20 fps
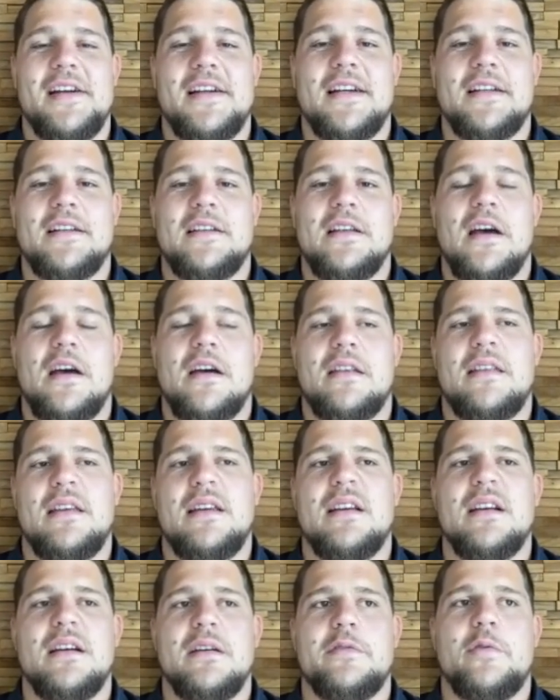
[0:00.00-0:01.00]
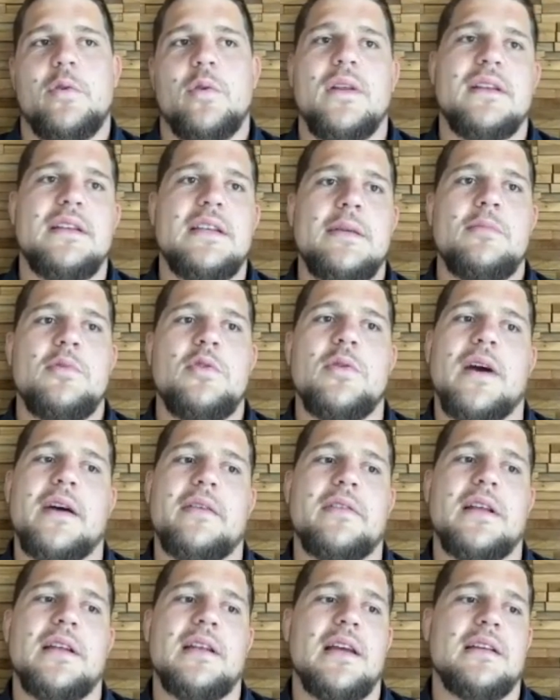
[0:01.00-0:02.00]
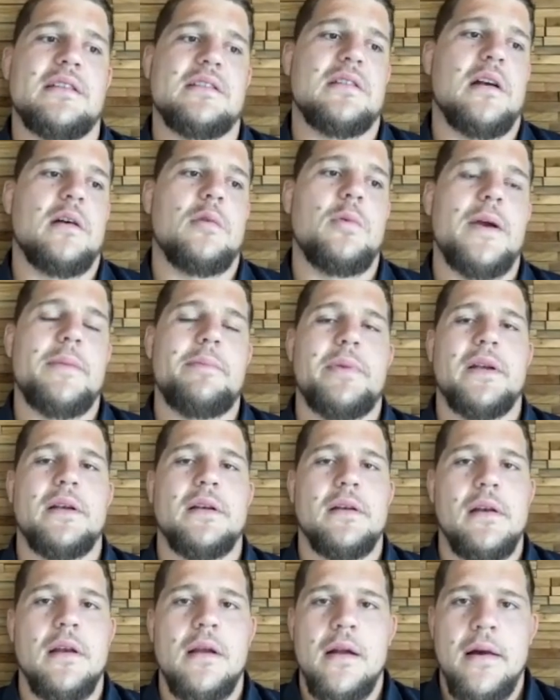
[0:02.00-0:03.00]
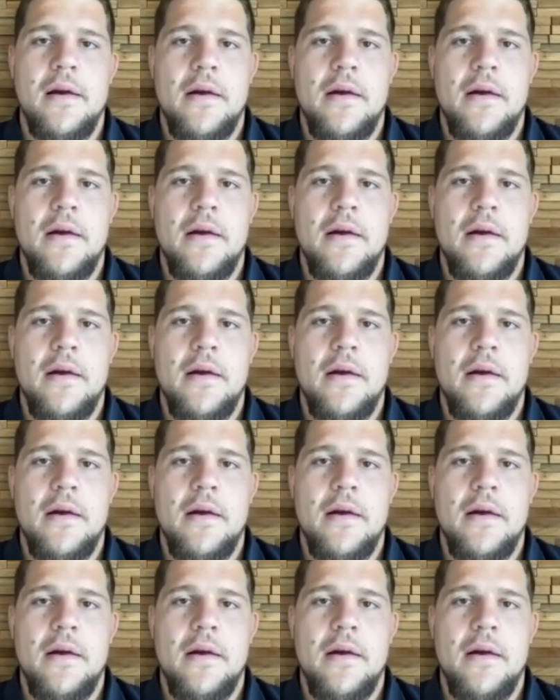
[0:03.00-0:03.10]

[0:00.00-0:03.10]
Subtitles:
And I think for the team to have that extra weapon